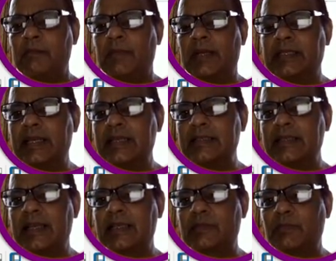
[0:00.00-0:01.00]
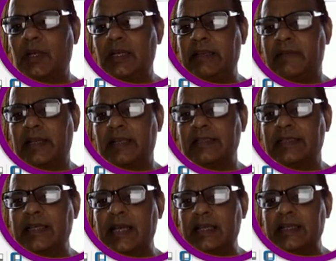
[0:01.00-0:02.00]
but there is a small difference.
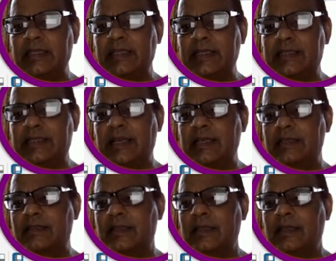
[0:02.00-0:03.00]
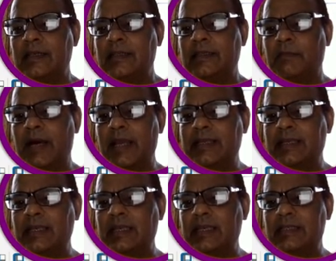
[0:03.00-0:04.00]
Here in this case the
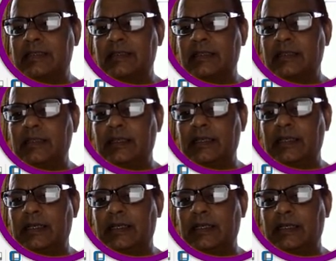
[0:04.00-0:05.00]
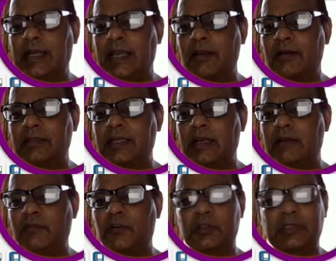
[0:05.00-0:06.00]
marking is along
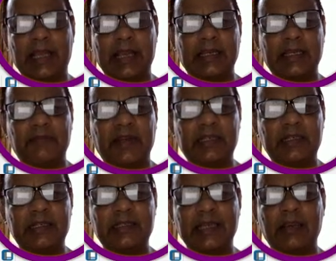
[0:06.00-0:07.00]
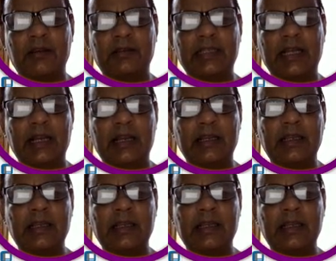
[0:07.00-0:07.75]
the fourth line. In fact, it is along the